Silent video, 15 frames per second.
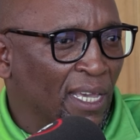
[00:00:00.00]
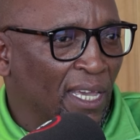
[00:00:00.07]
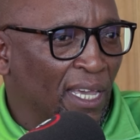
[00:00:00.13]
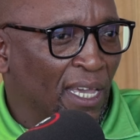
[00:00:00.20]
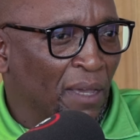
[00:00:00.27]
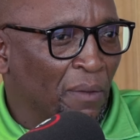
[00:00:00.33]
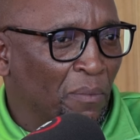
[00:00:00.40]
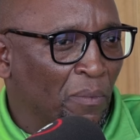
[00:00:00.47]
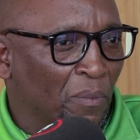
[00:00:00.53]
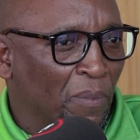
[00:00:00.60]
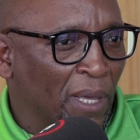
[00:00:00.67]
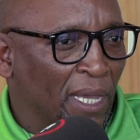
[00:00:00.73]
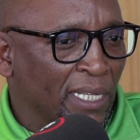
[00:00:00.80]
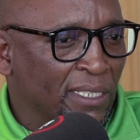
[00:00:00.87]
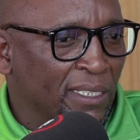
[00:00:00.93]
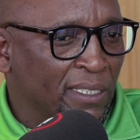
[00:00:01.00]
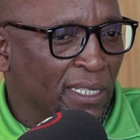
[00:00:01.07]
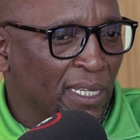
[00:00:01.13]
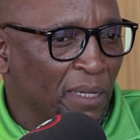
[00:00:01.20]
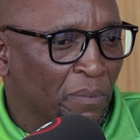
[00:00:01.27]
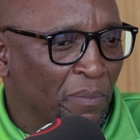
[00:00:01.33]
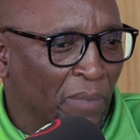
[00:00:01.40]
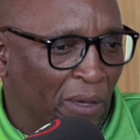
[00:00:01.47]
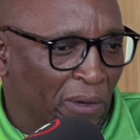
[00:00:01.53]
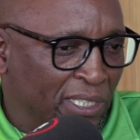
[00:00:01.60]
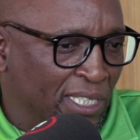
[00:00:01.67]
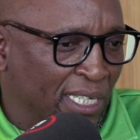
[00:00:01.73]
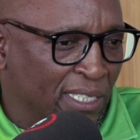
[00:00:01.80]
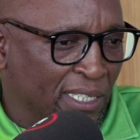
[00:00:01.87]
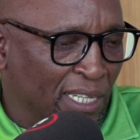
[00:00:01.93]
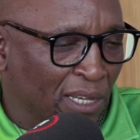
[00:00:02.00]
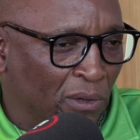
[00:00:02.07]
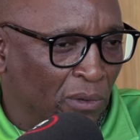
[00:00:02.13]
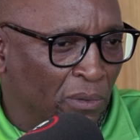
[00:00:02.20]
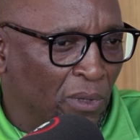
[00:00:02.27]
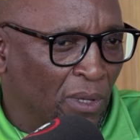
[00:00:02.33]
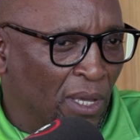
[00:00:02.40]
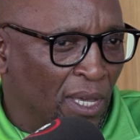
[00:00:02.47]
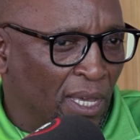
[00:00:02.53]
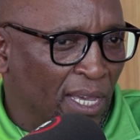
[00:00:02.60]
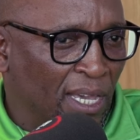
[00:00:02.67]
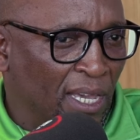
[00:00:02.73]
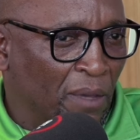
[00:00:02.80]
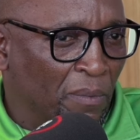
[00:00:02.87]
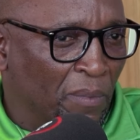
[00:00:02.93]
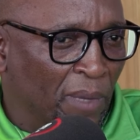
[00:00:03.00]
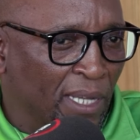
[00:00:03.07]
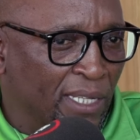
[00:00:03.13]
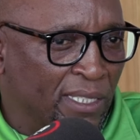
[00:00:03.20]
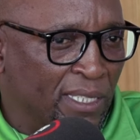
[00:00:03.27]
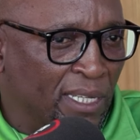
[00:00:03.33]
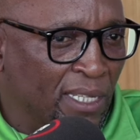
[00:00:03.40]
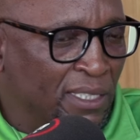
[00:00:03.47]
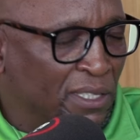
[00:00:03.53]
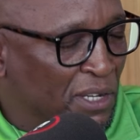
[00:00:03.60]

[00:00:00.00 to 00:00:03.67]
Um, and um, I was just now um, at uh,